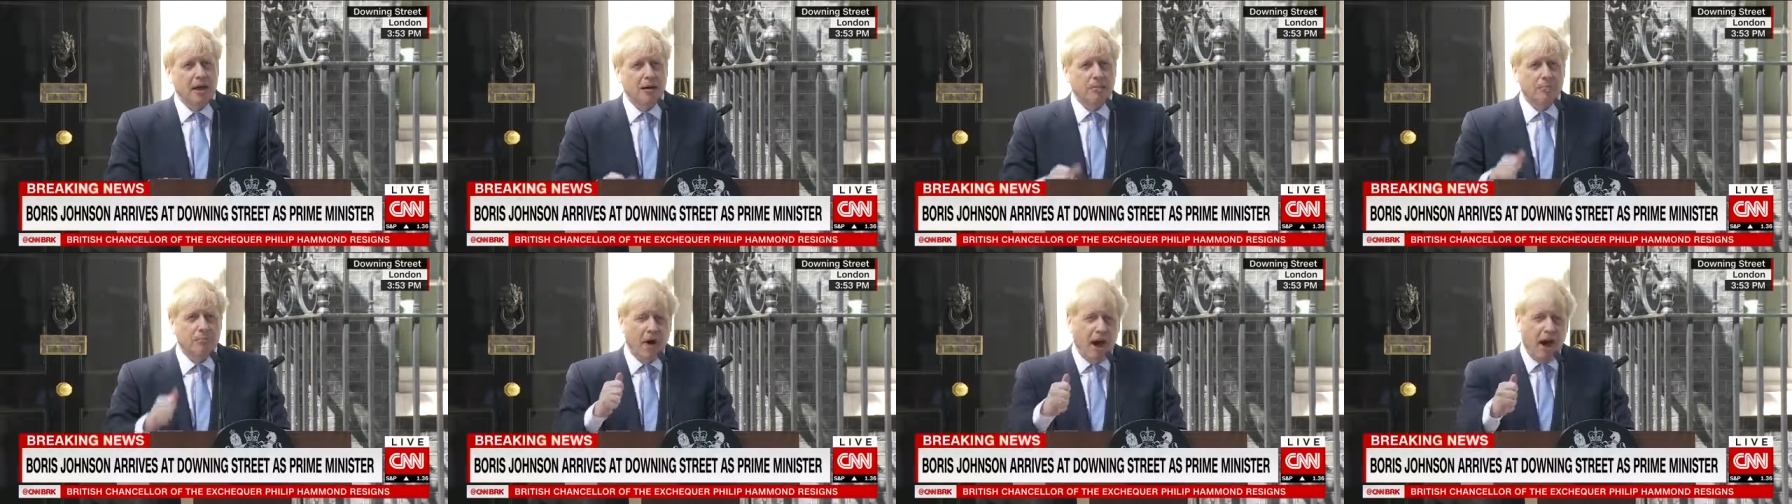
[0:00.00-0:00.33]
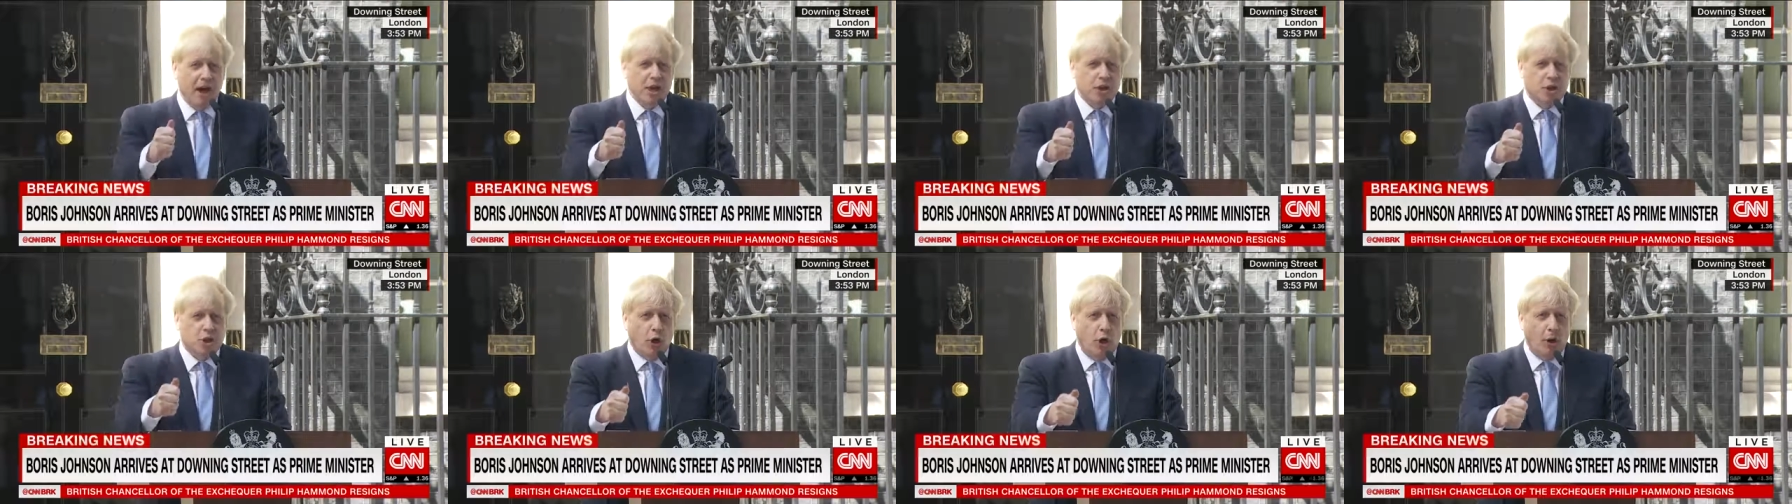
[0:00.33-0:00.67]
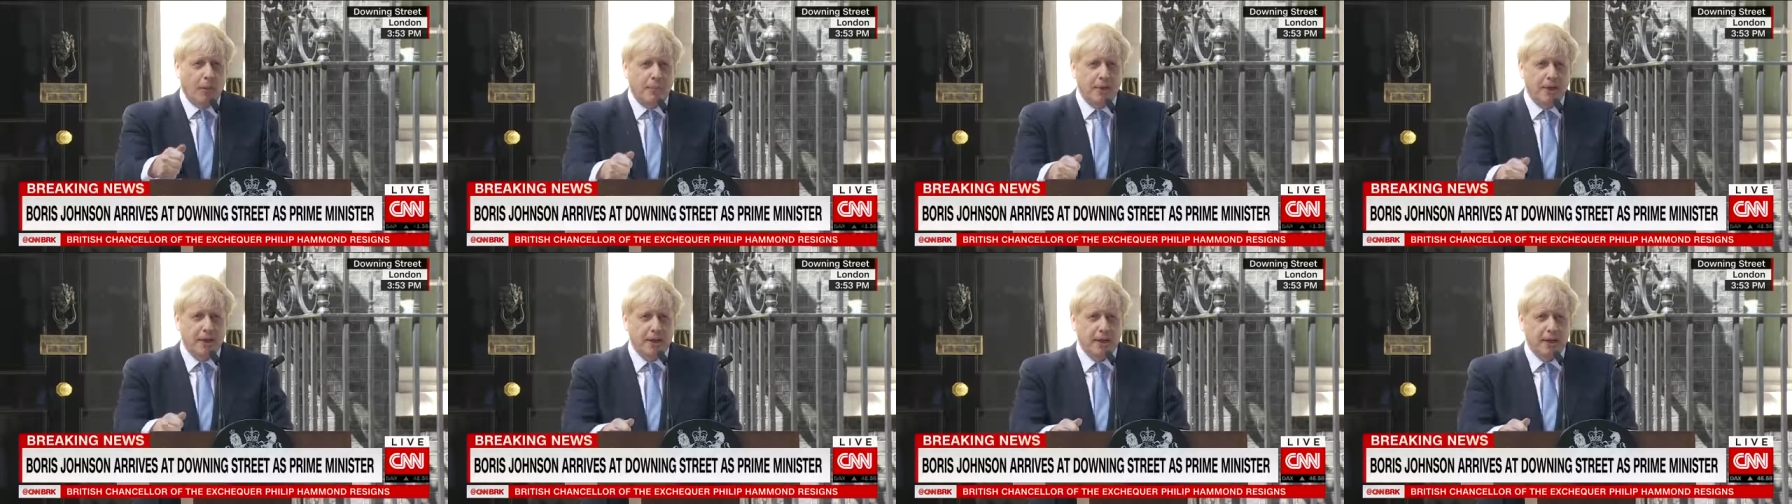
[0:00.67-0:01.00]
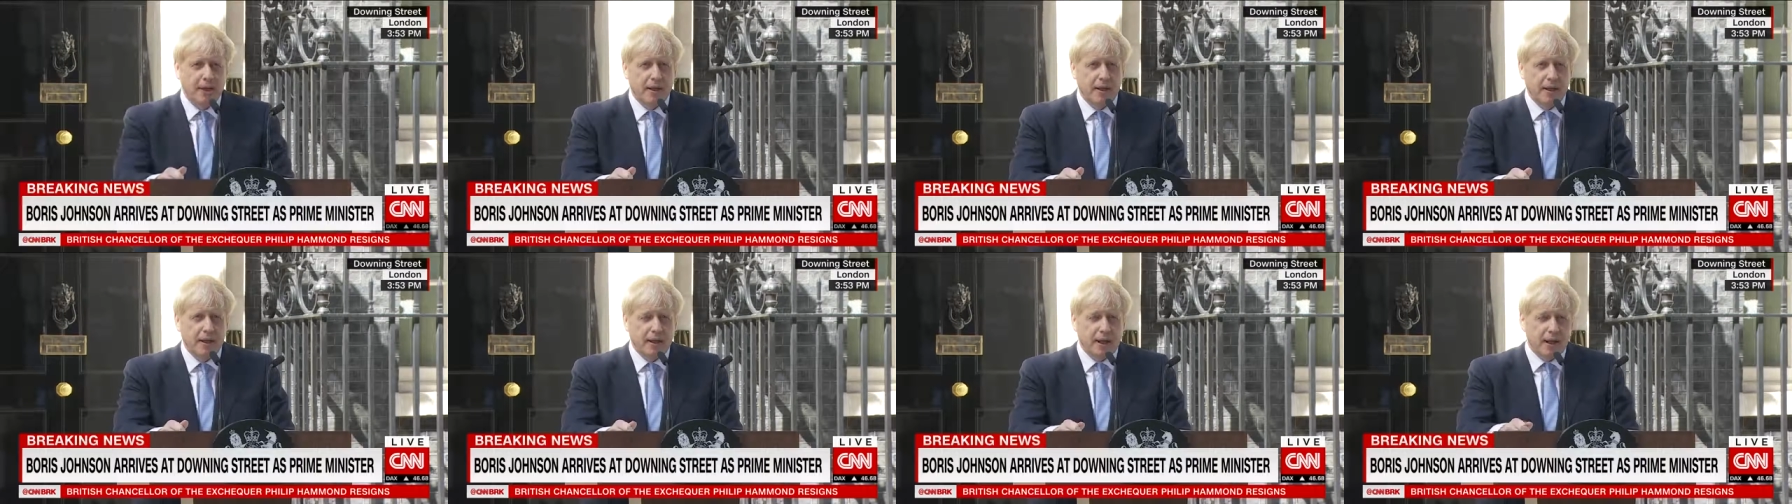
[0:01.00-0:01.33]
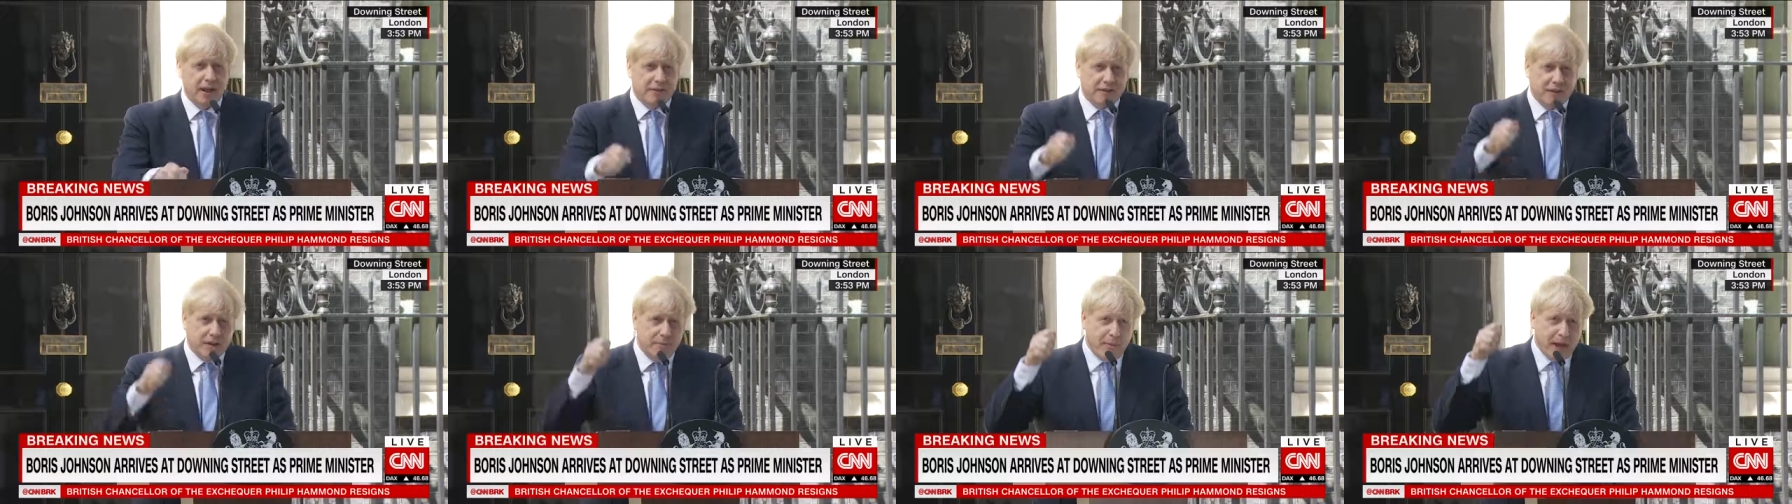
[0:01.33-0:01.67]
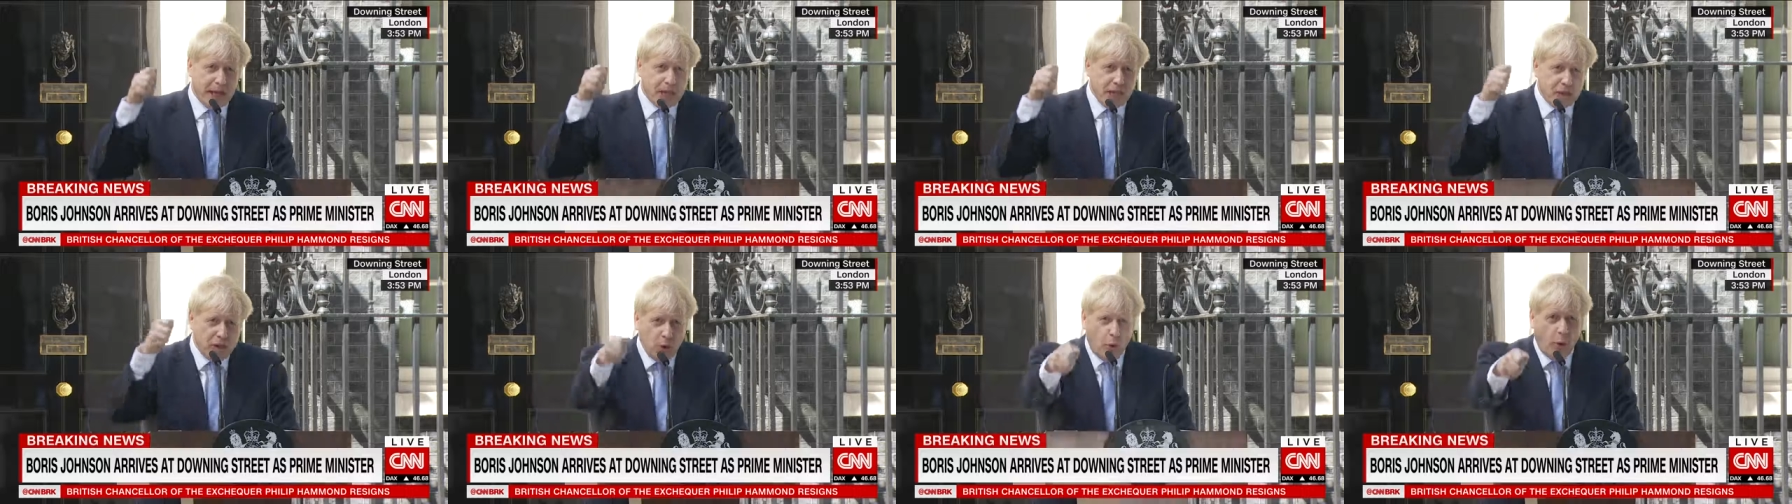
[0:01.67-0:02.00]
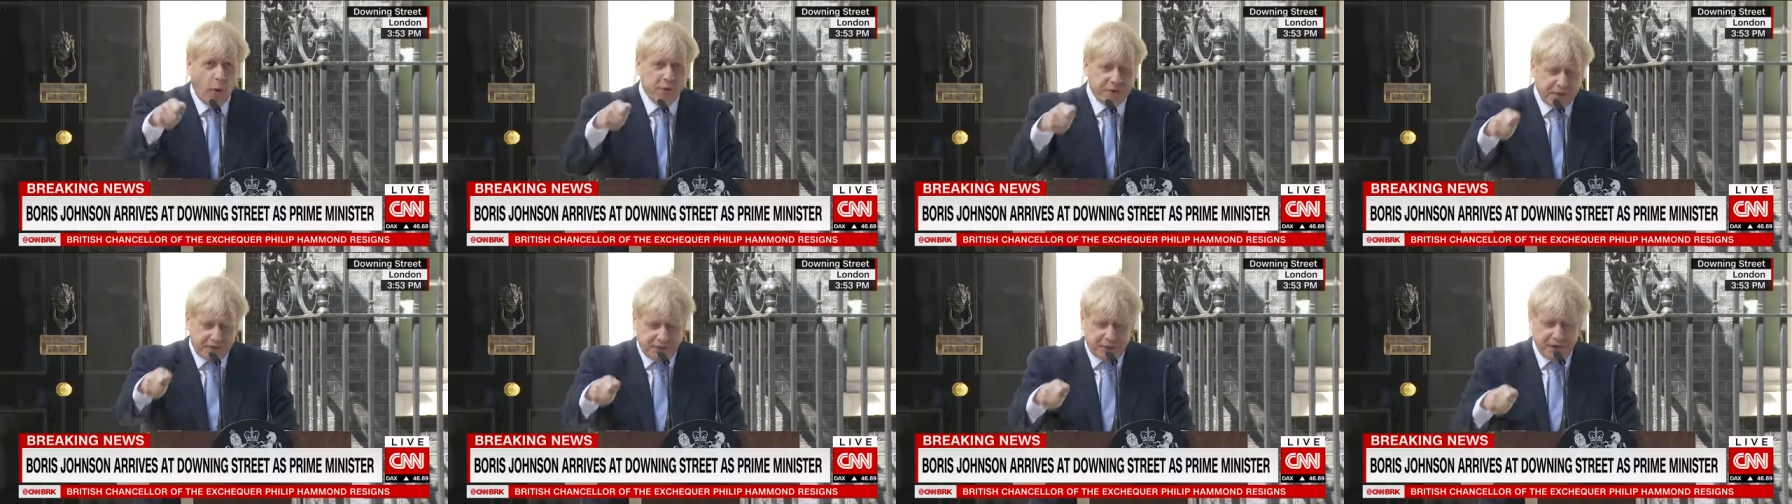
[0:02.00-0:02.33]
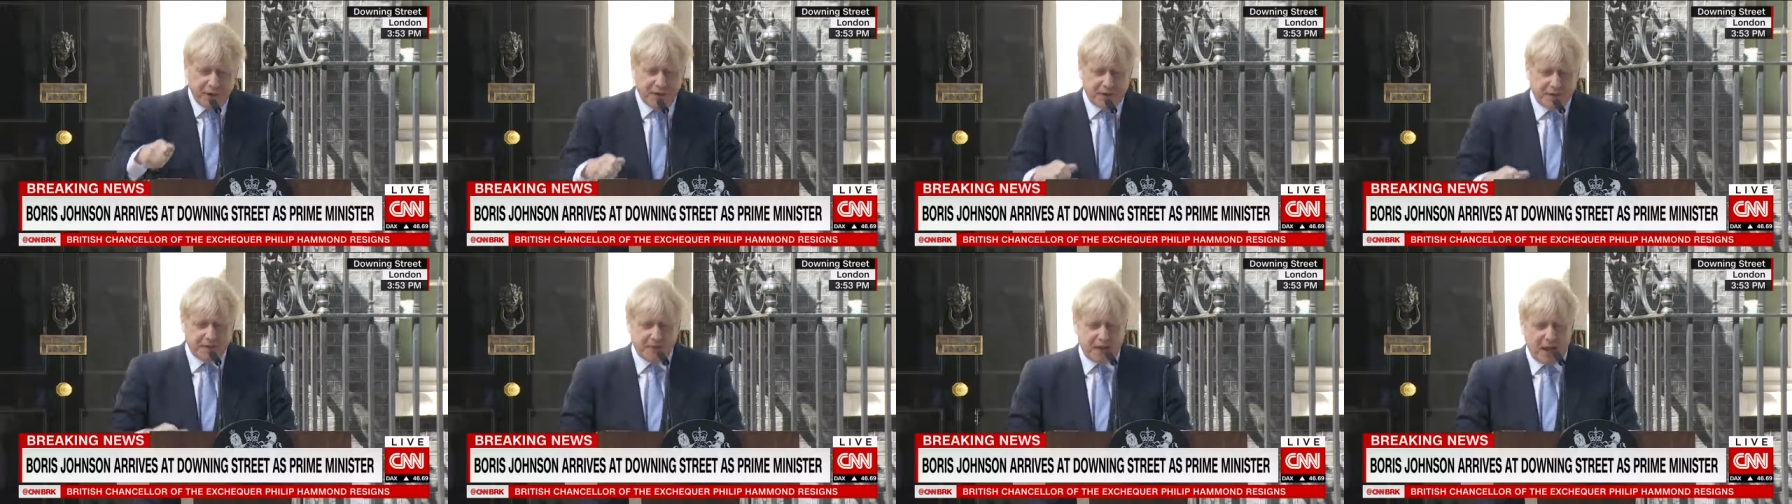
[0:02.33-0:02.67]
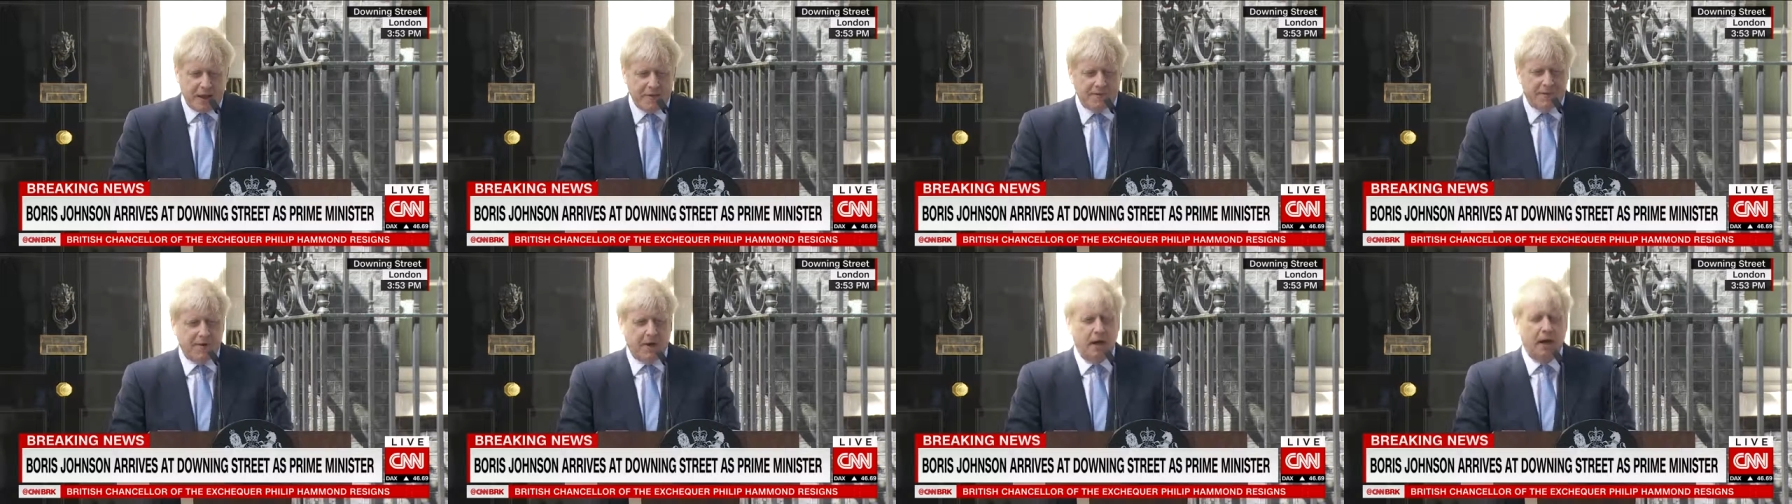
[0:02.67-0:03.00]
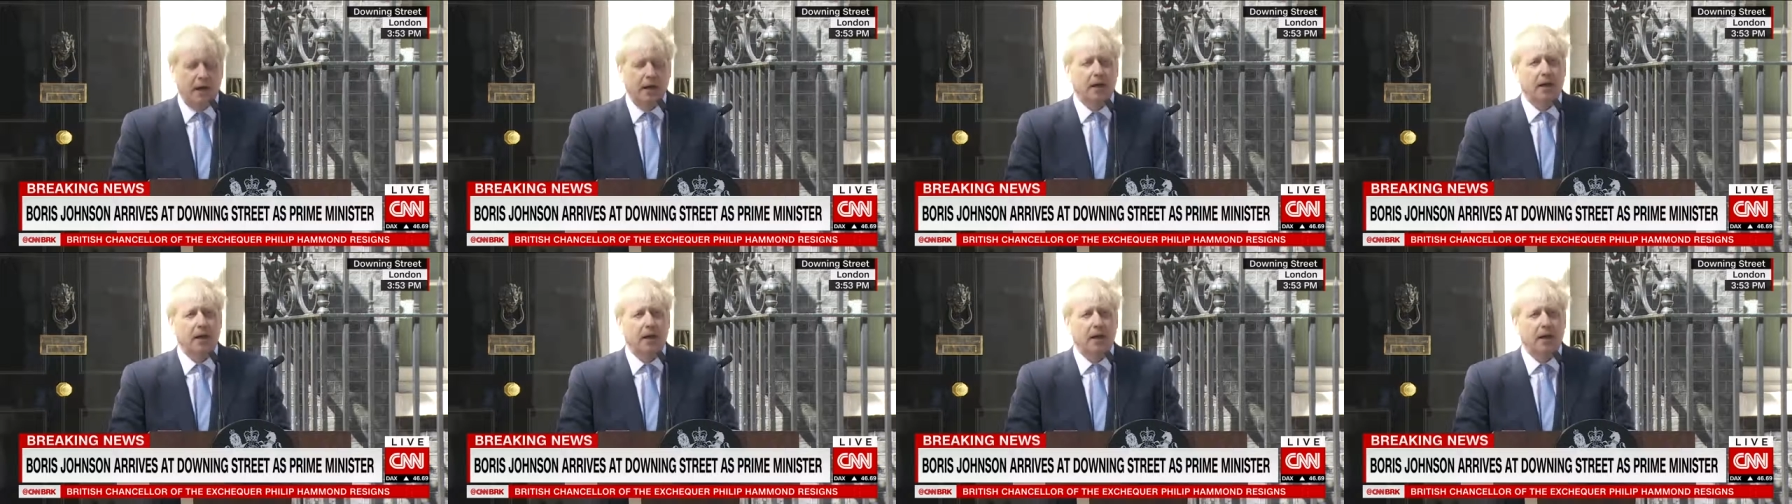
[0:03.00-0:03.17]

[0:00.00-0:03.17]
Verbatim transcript: My job is to make your streets safer.